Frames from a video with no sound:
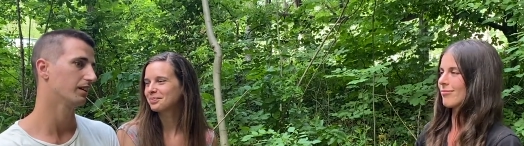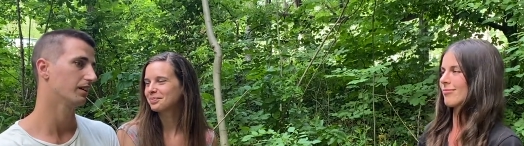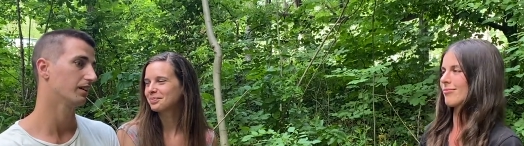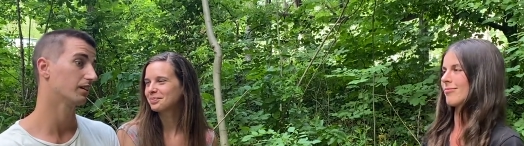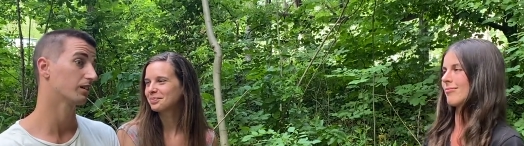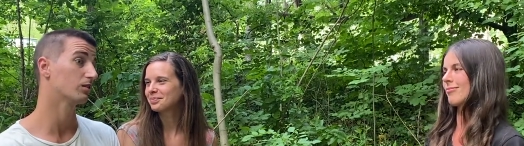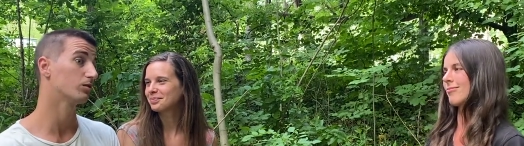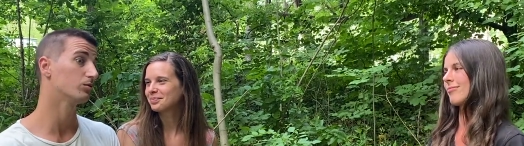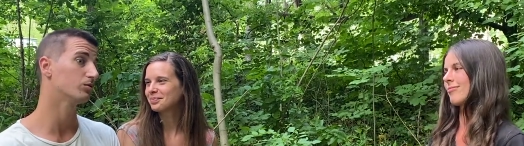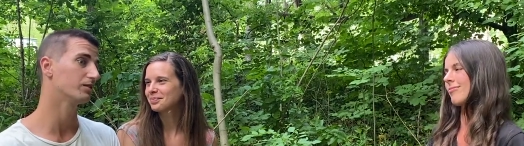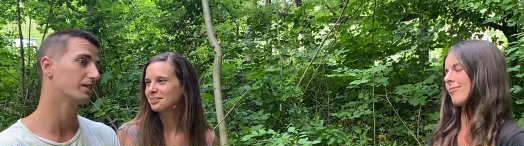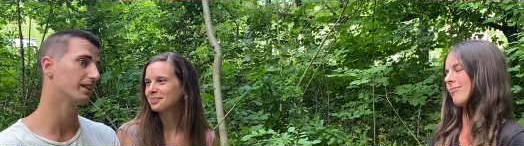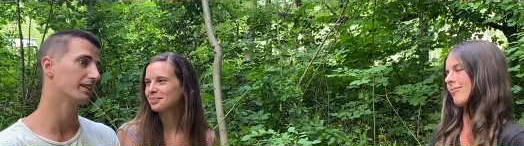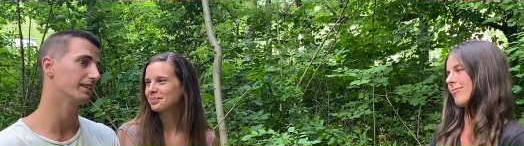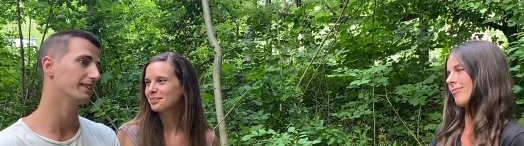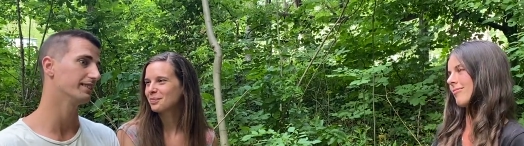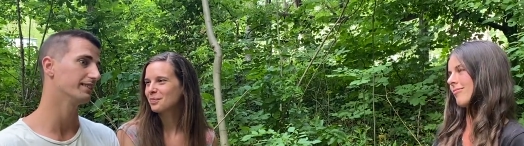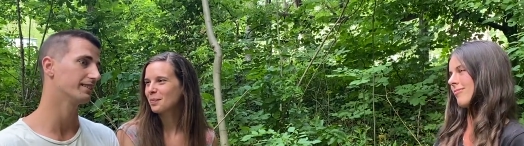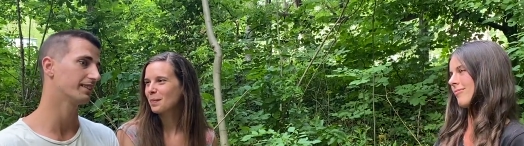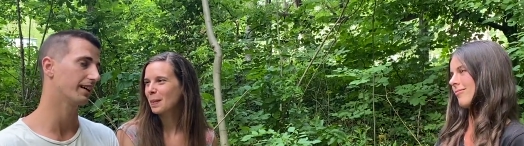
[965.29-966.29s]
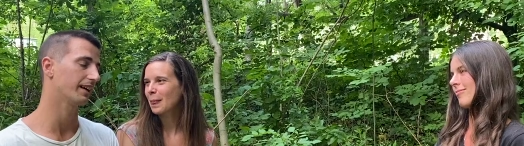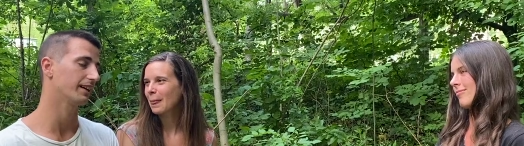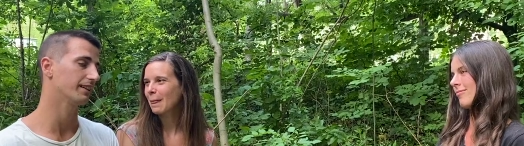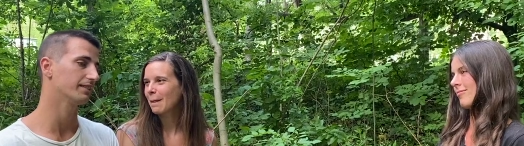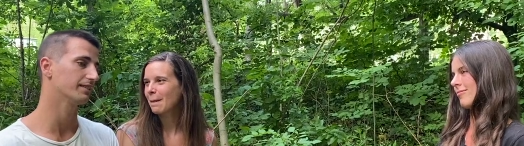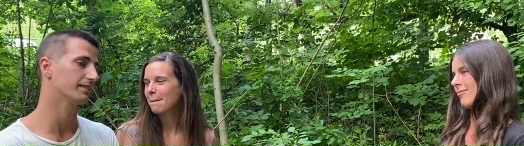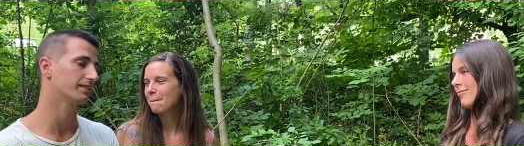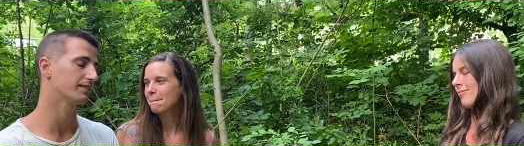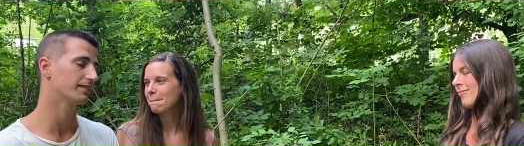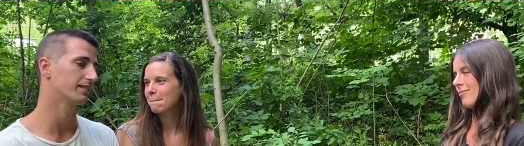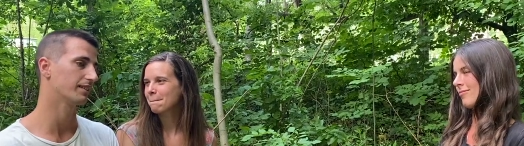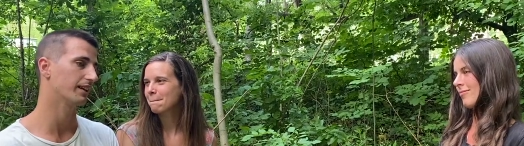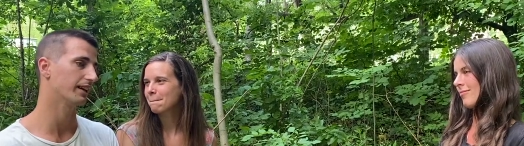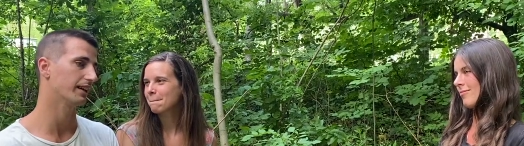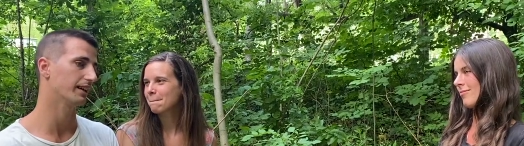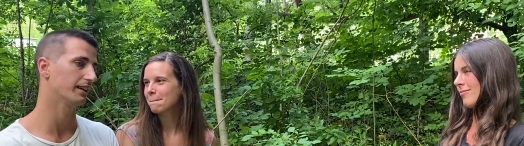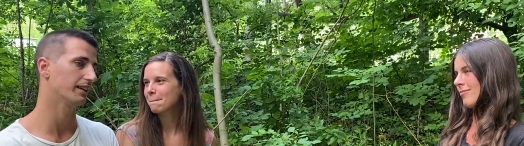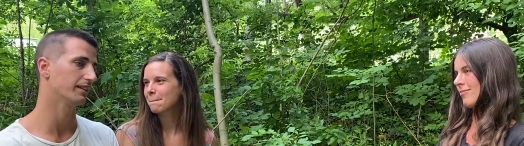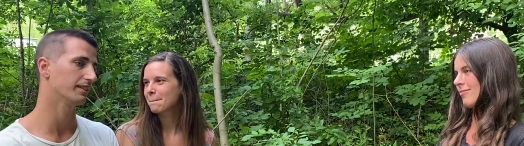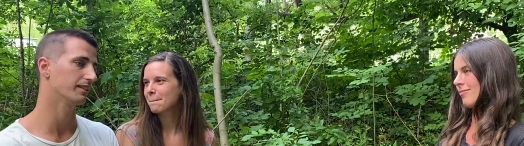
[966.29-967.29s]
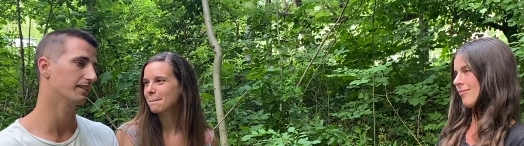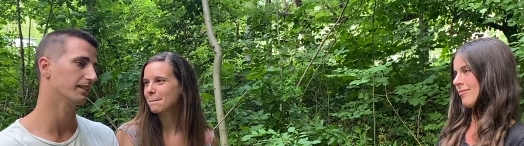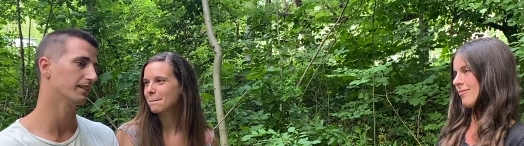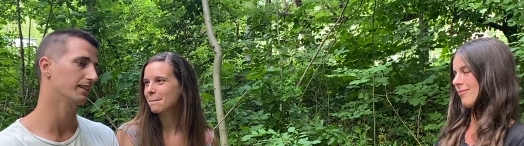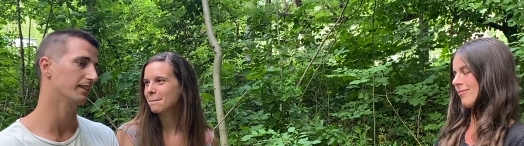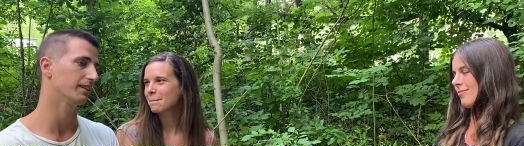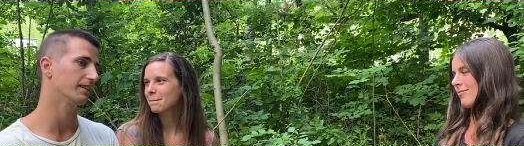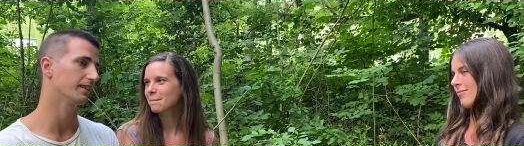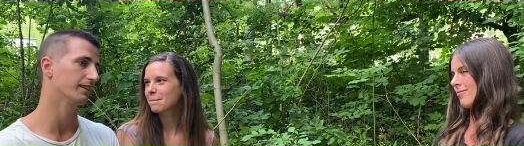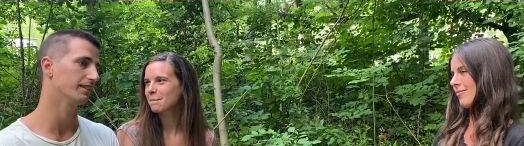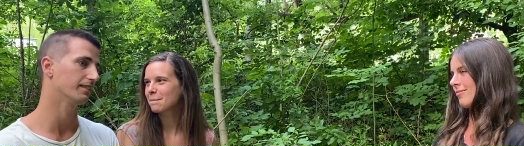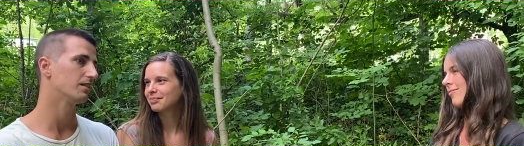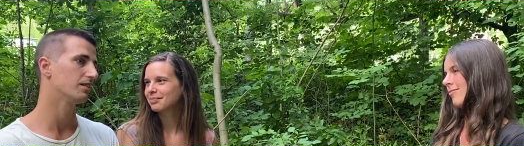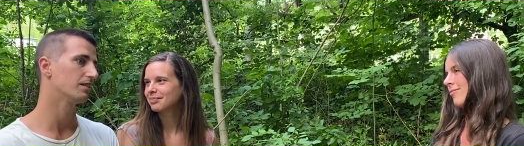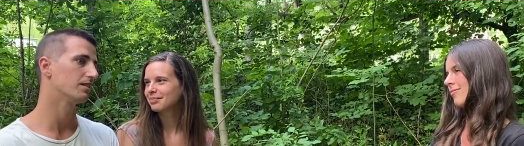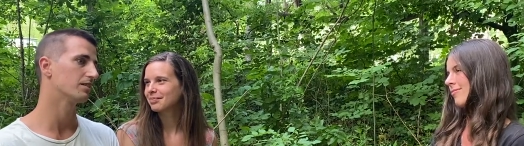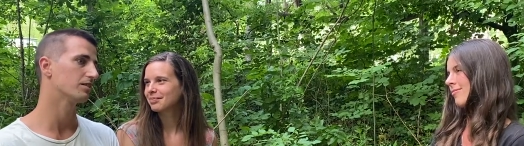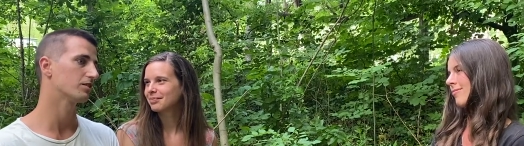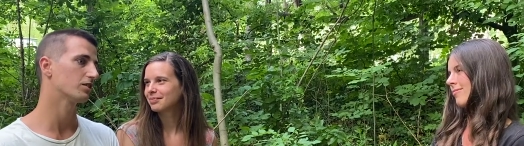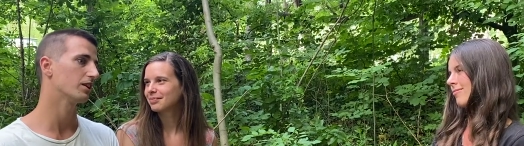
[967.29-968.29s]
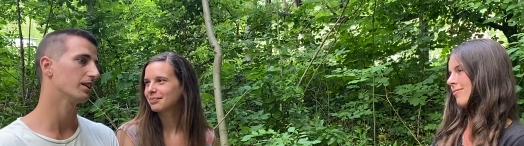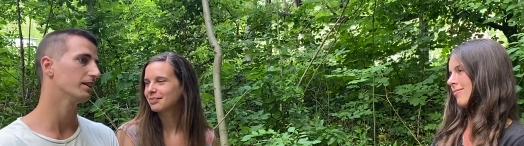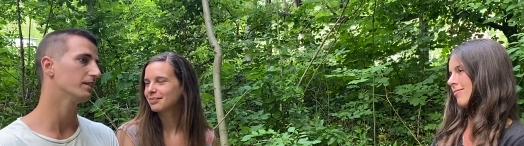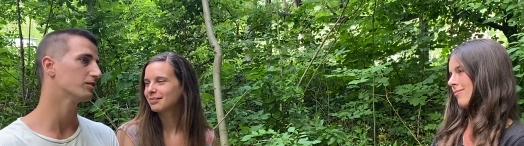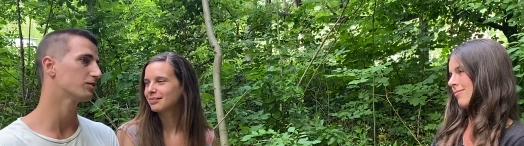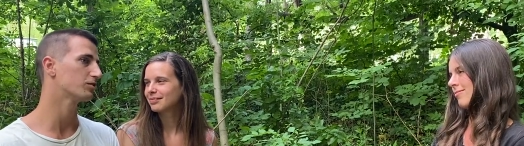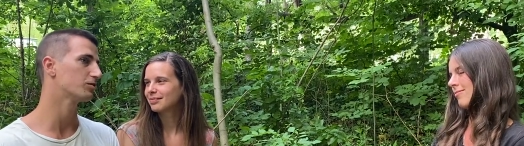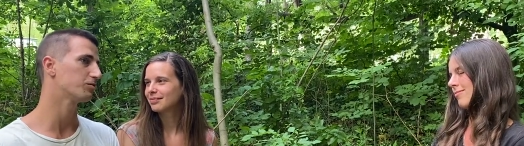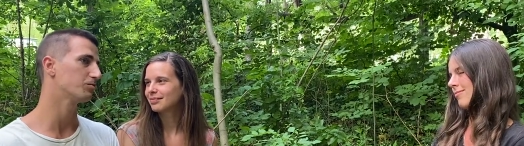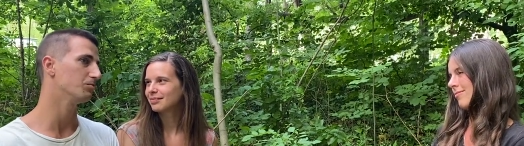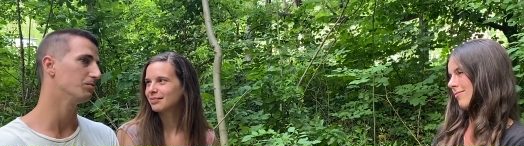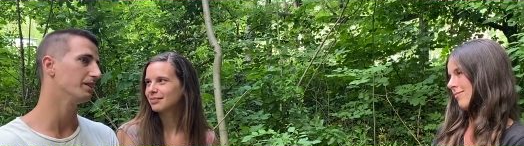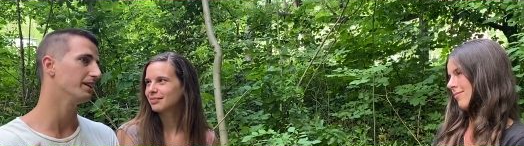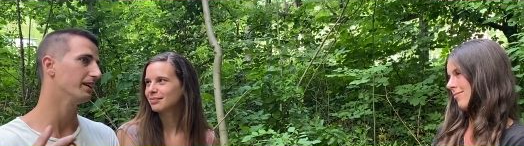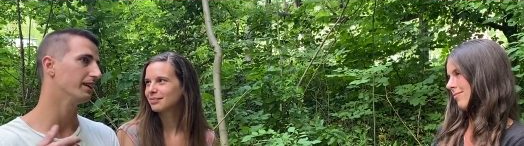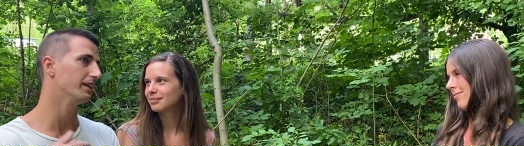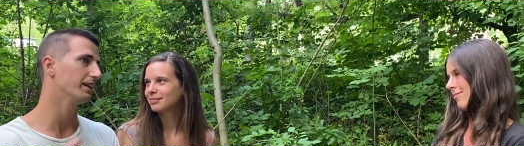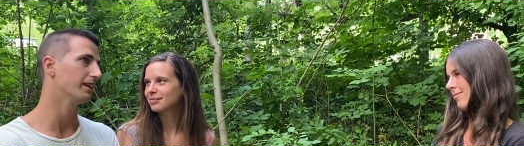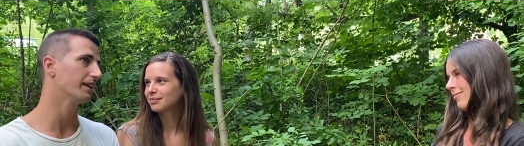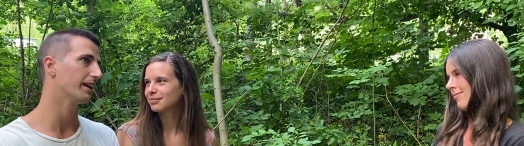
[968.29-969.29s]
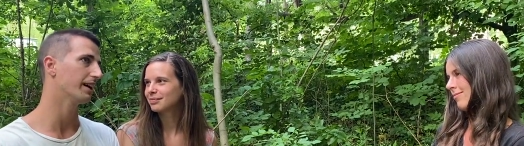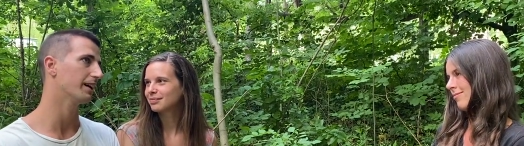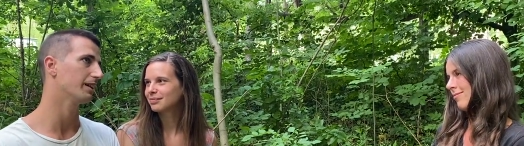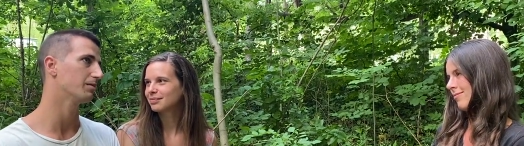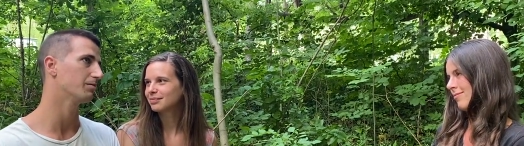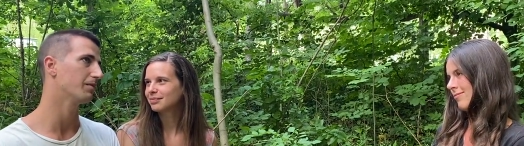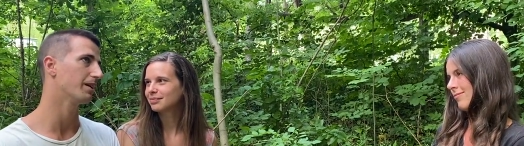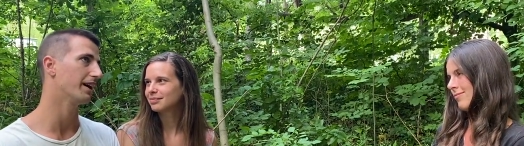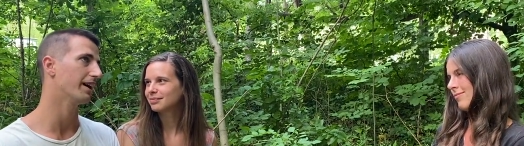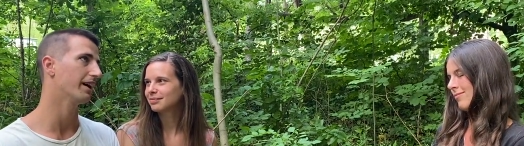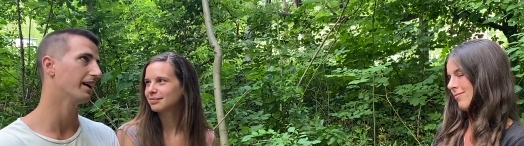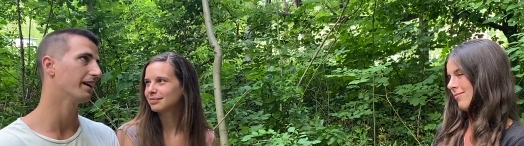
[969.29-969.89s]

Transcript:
Speaker 1: good and intense, and it changed me and my